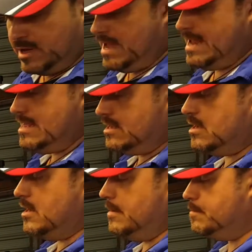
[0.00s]
at any
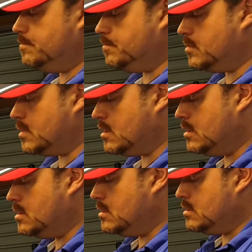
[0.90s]
time.
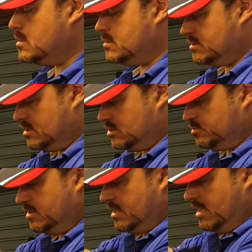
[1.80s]
So just
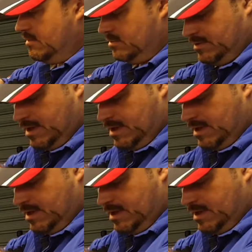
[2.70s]
be careful of